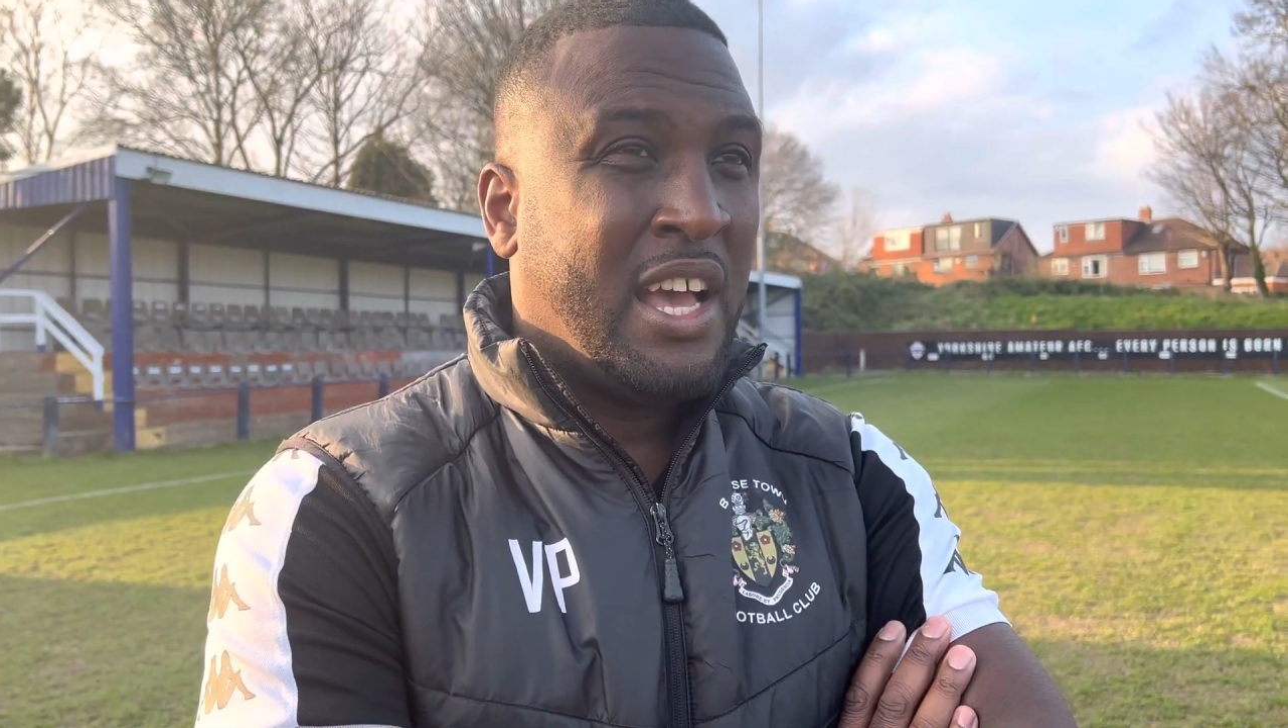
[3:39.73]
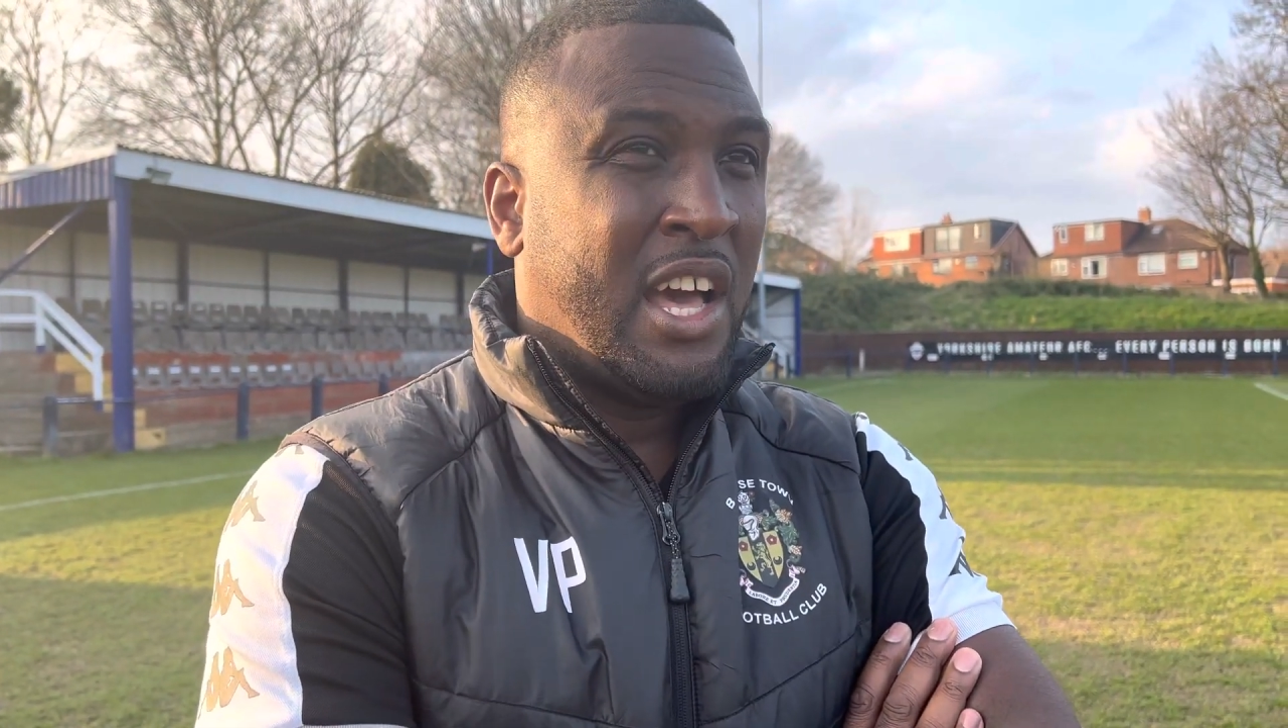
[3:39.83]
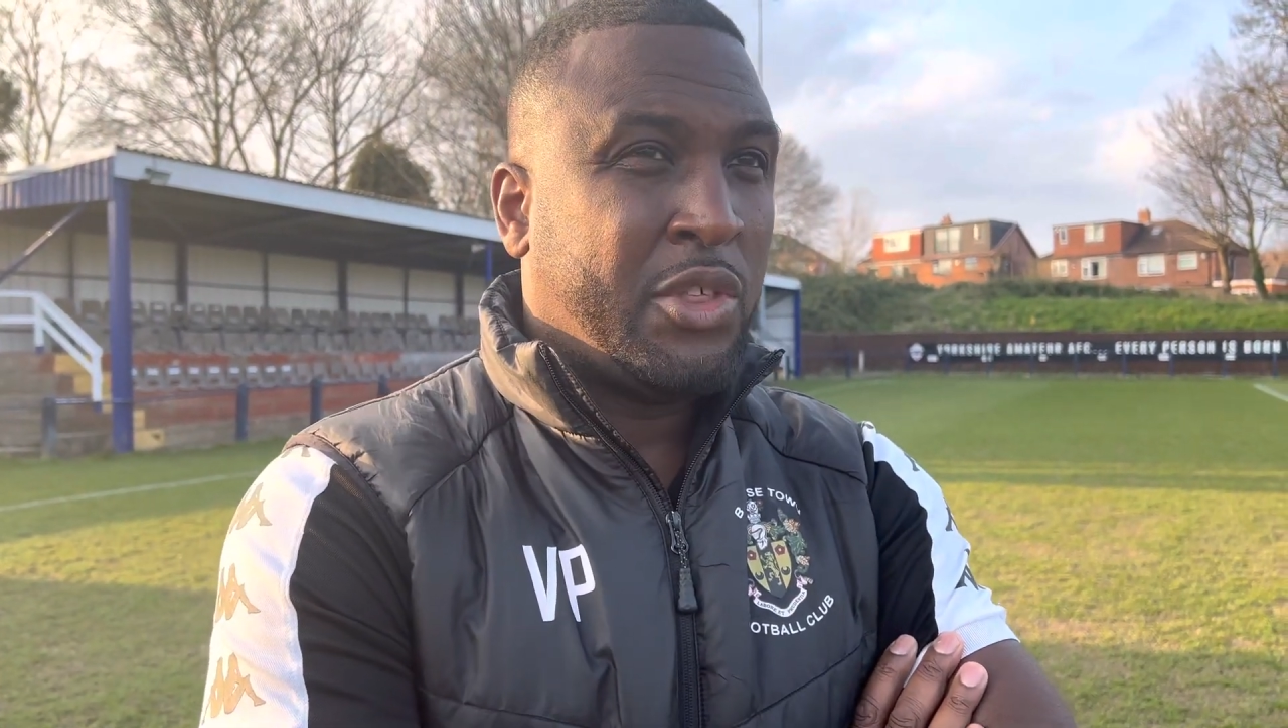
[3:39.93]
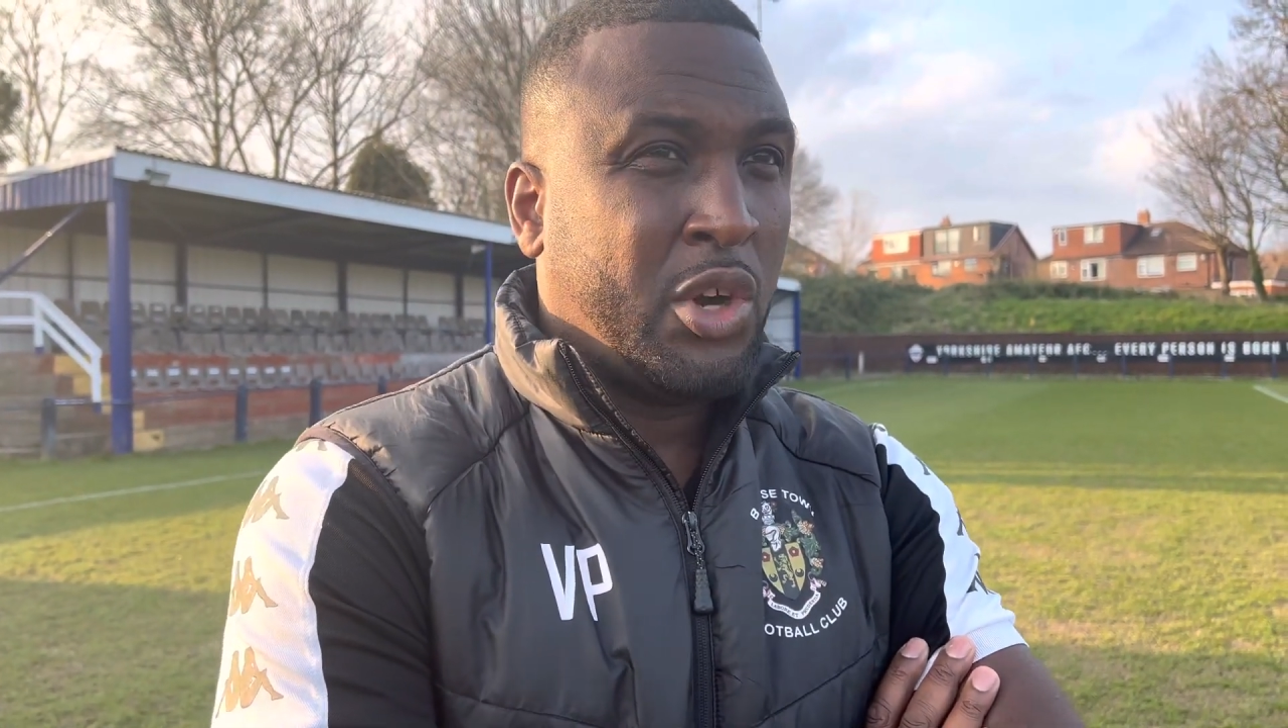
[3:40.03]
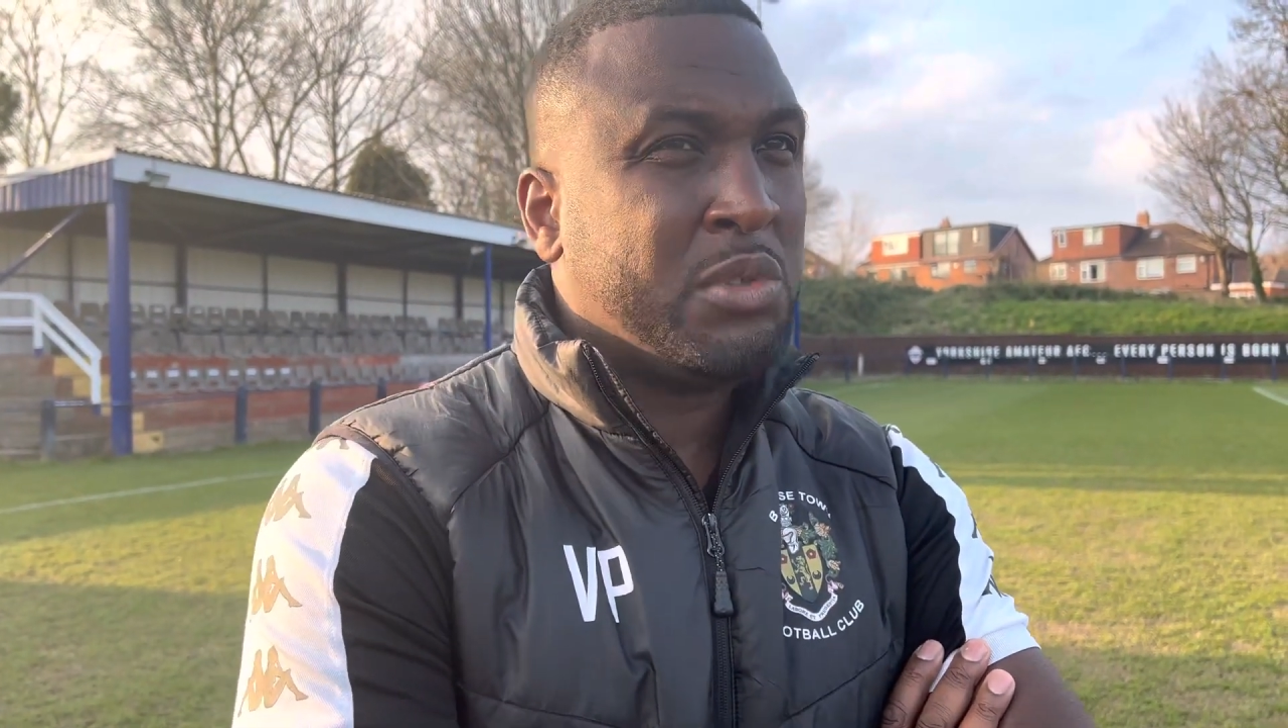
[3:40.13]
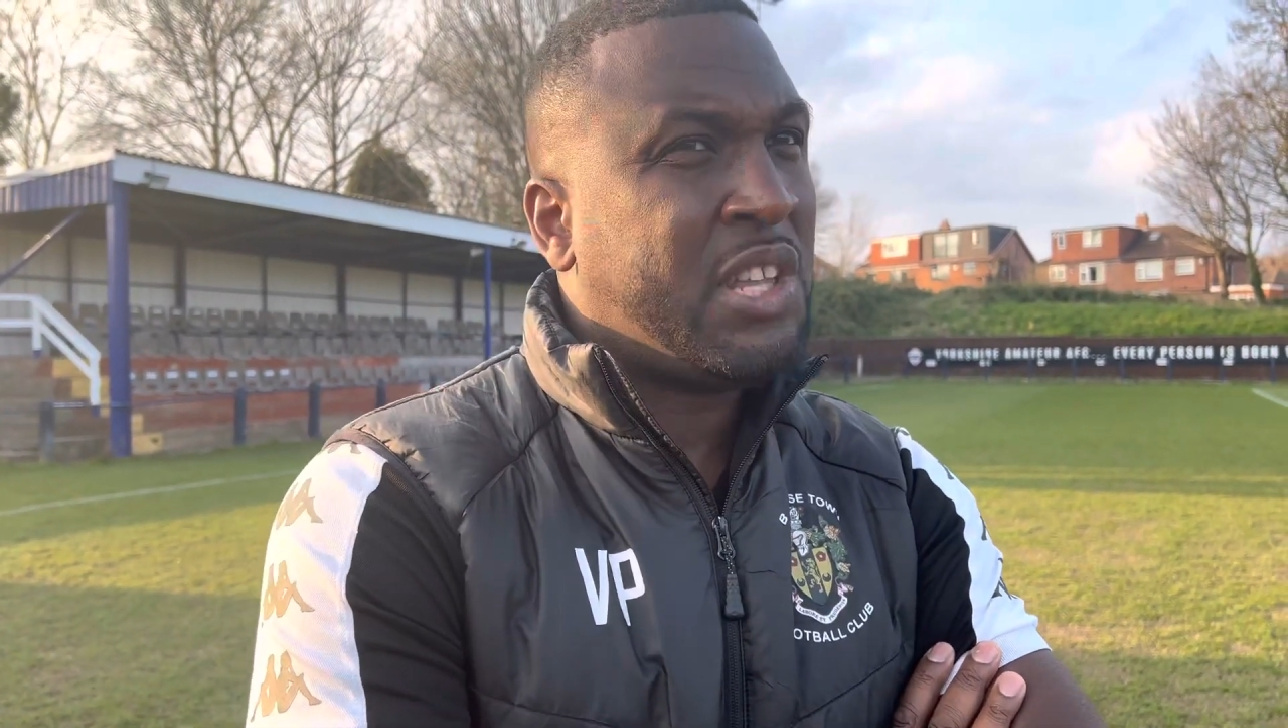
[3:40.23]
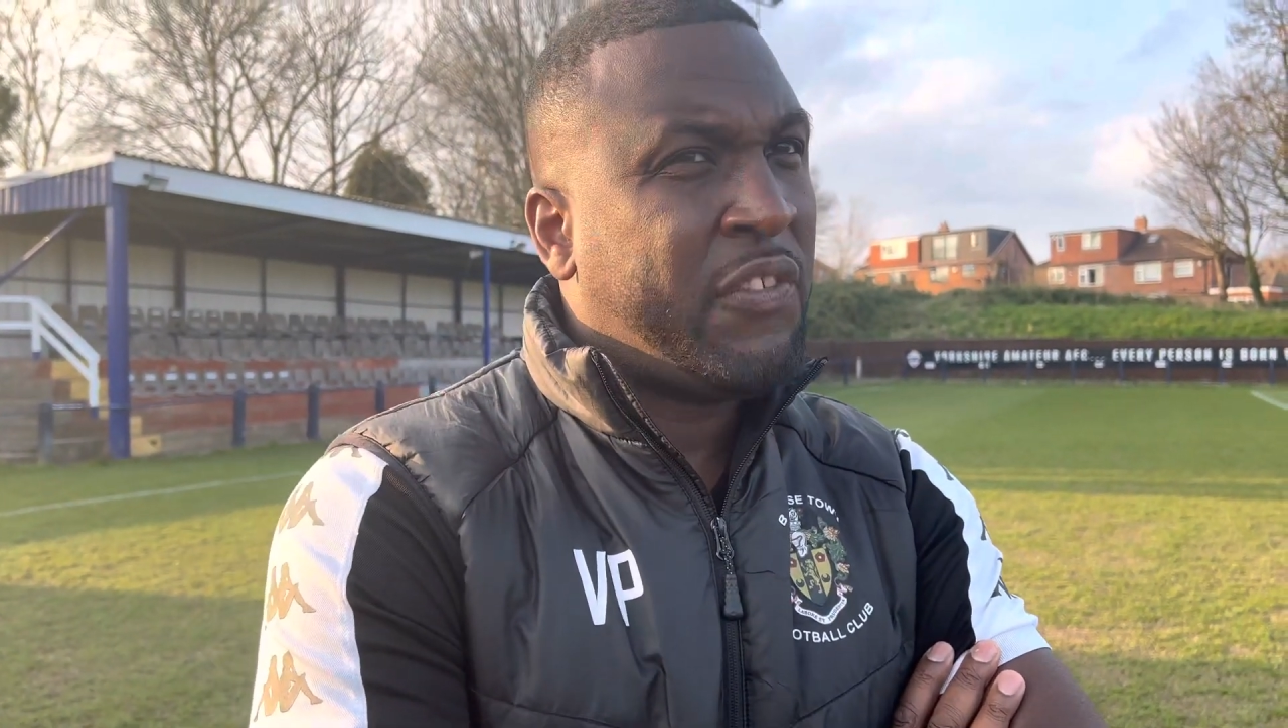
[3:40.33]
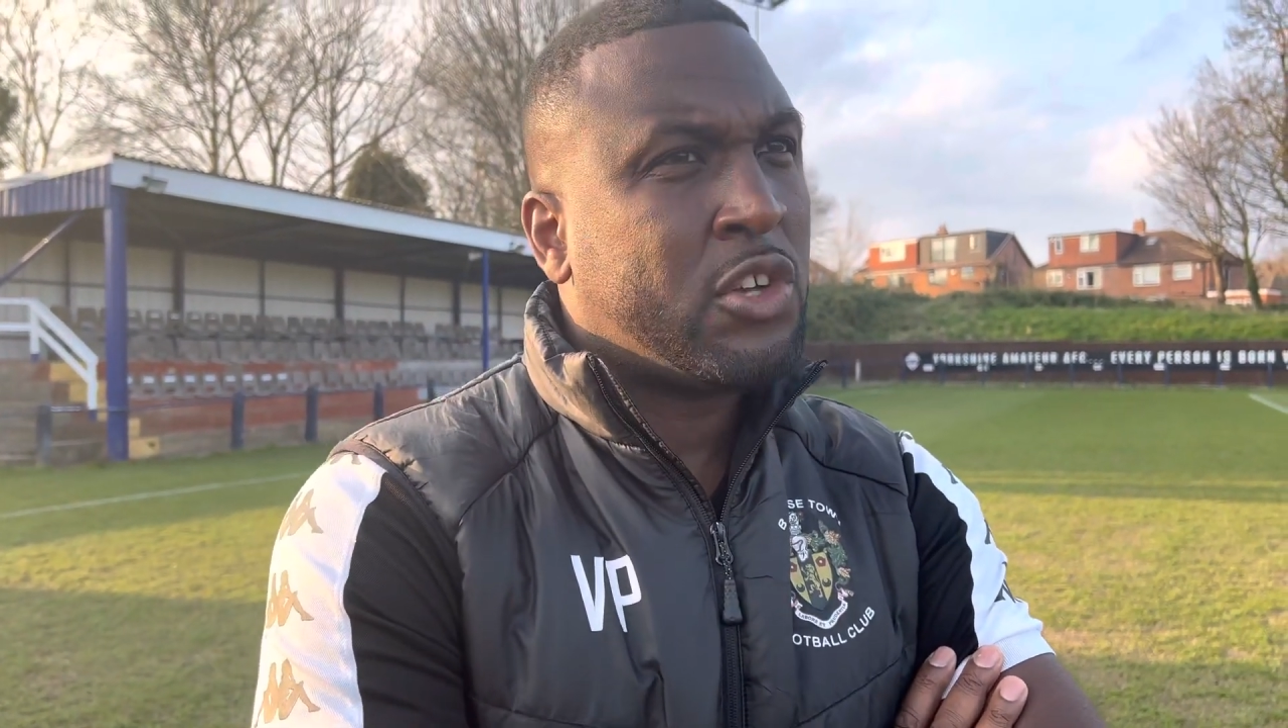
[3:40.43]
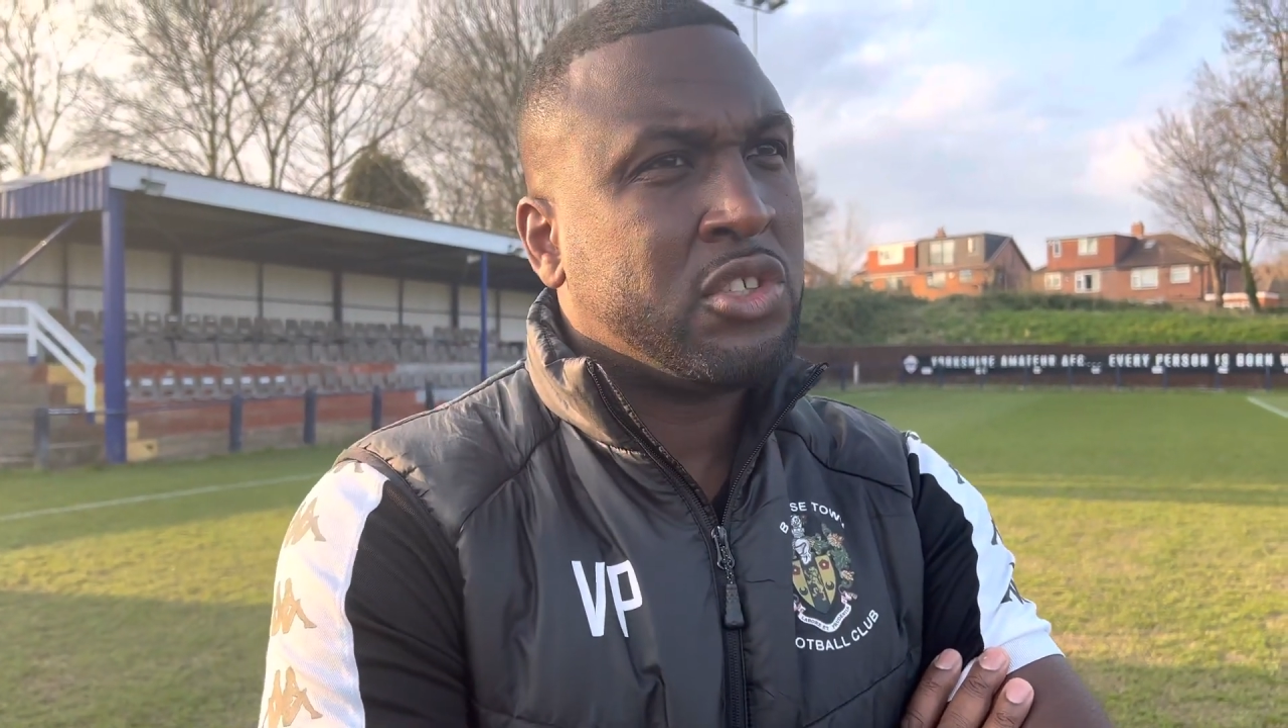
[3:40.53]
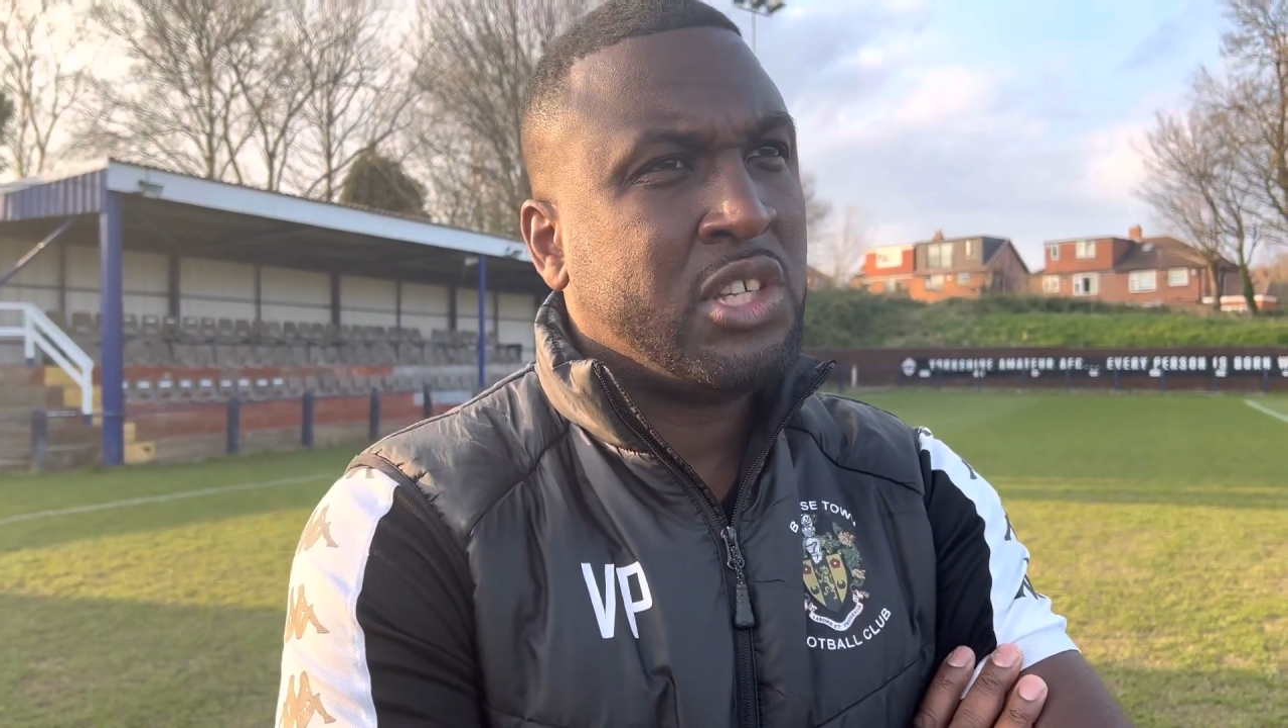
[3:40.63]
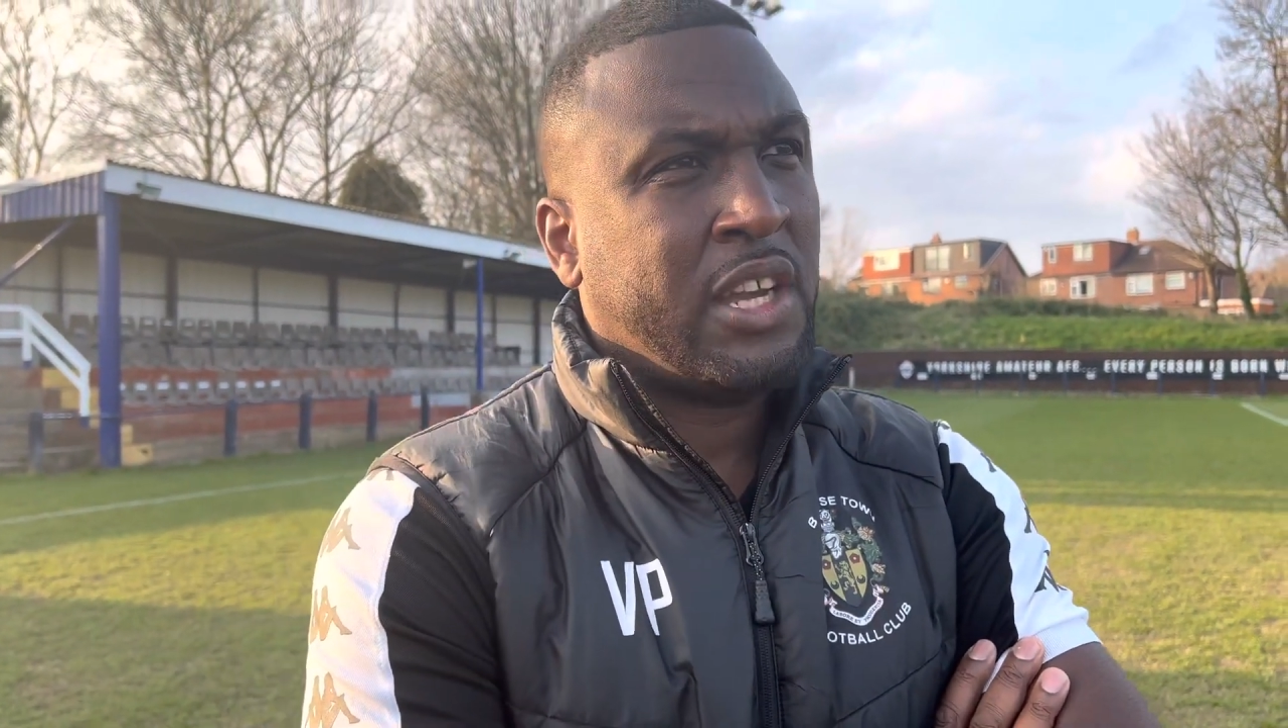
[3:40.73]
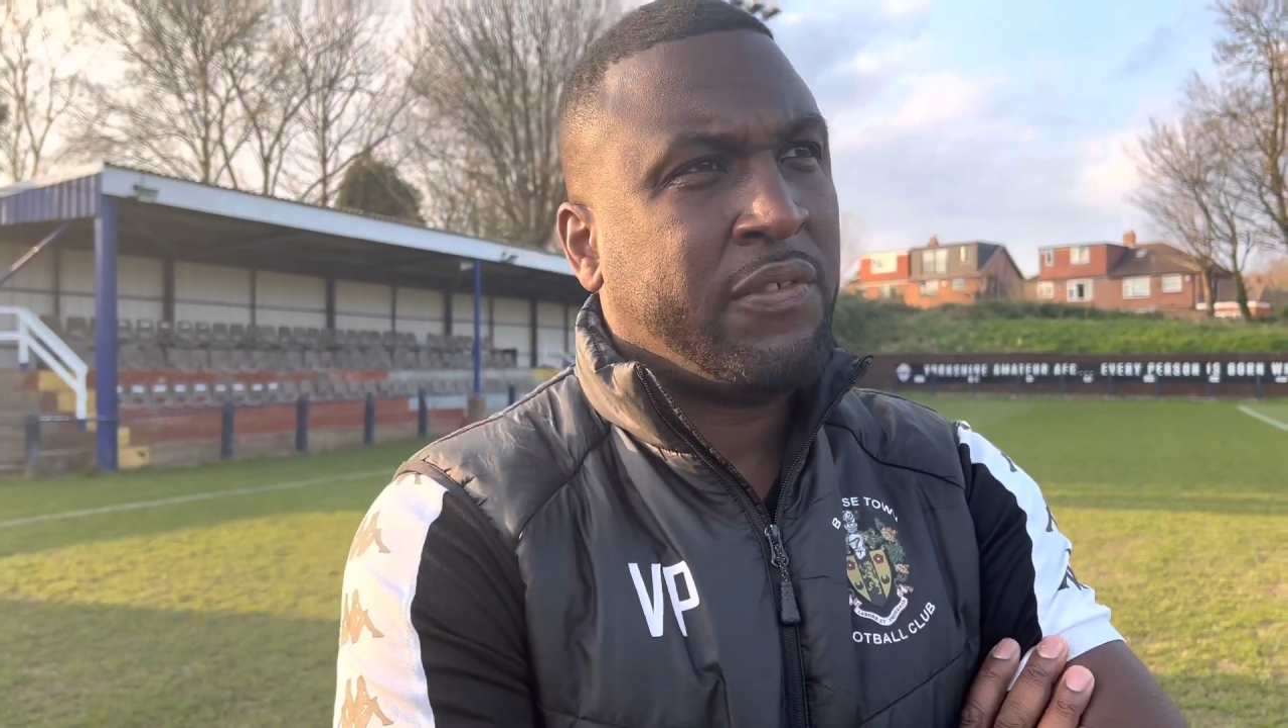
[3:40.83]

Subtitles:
I thought it was difficult today